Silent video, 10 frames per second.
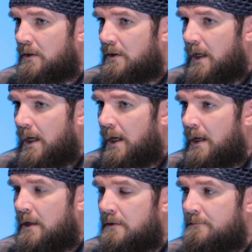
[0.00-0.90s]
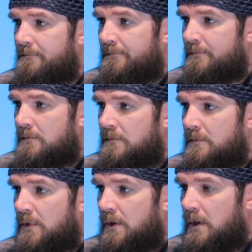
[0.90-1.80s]
And
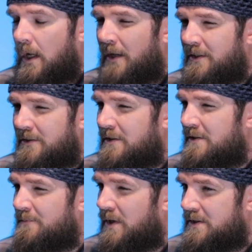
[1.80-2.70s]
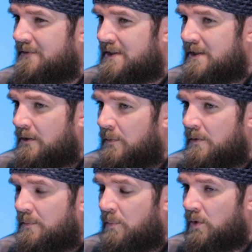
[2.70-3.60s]
not that there's much of a stigma
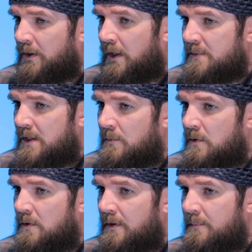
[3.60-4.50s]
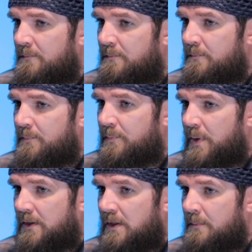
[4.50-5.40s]
with board games anymore. They
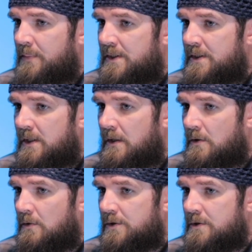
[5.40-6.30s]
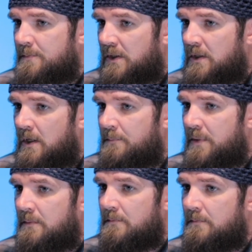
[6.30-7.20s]
picked up as geek culture is picked up
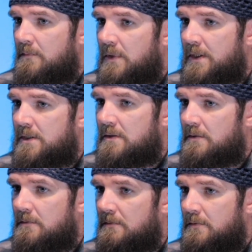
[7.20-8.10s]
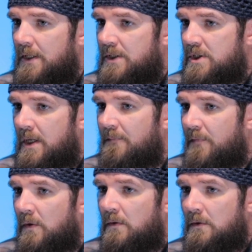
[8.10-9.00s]
and it's less
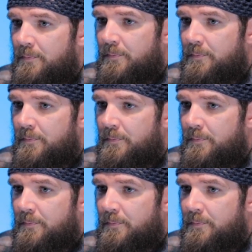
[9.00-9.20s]
shameful.